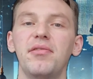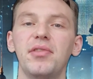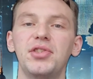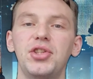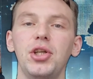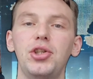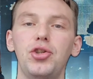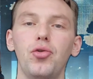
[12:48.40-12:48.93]
if a
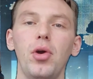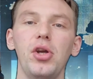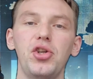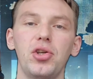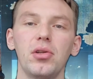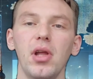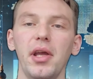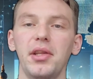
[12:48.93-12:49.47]

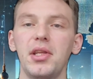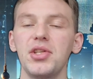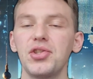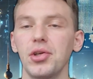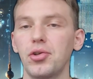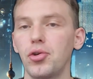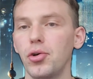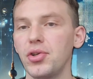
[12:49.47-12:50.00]
situation like
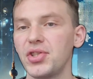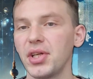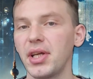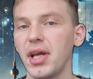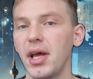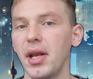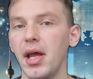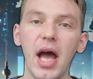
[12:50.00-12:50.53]
this occurs
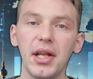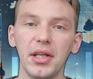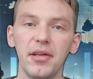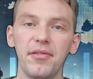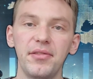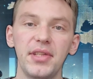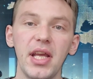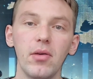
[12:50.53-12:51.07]
again, and
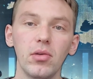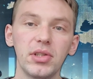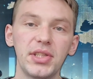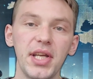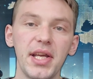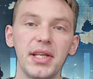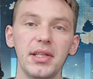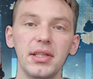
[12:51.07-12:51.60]
if they
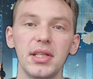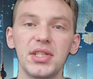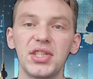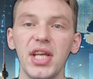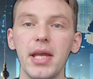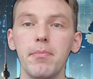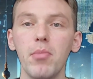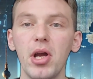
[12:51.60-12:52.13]
will take the
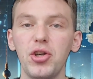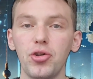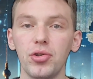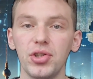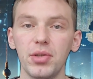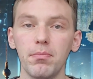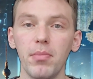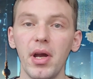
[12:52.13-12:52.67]
same
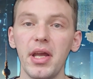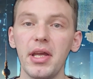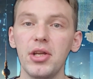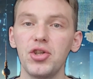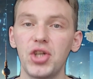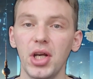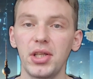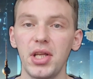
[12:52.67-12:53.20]
measures by
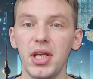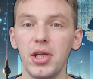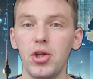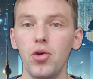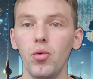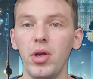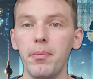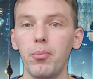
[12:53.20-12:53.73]
injecting
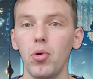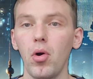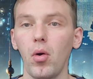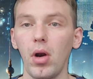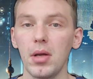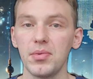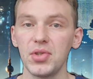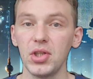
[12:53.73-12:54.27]
QE
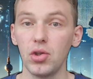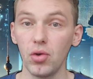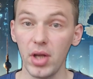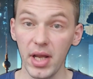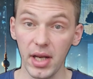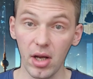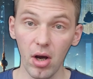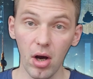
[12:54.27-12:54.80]
programs into
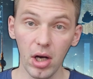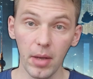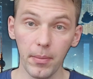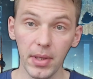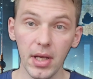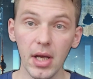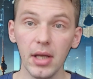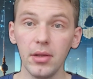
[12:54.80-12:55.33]
the
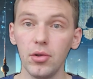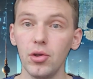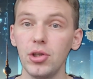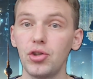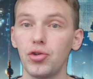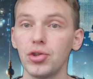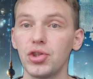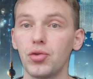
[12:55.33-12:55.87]
economy, the
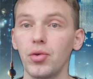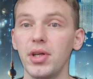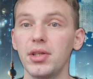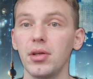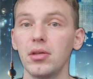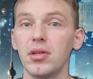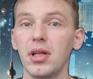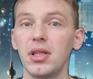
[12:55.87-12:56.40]
interest
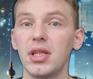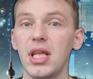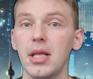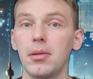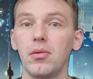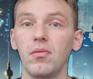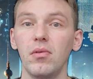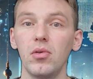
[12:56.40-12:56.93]
rate on that
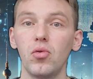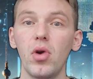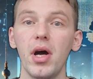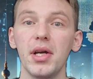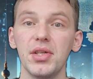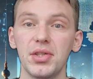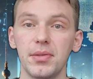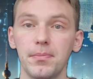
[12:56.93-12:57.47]
debt will
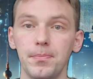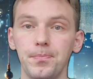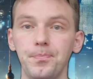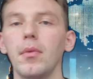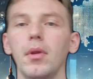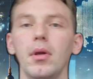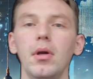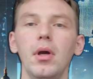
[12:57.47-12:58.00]
rise.
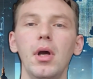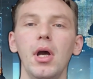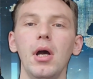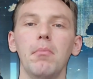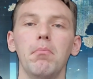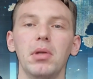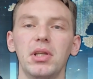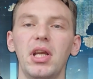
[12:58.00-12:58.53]

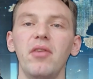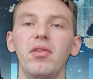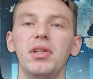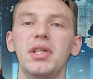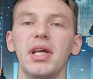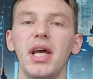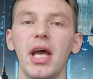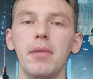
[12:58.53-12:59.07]
But
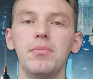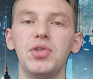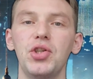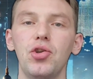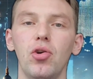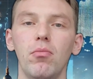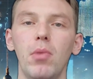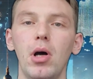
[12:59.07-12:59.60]
given the M0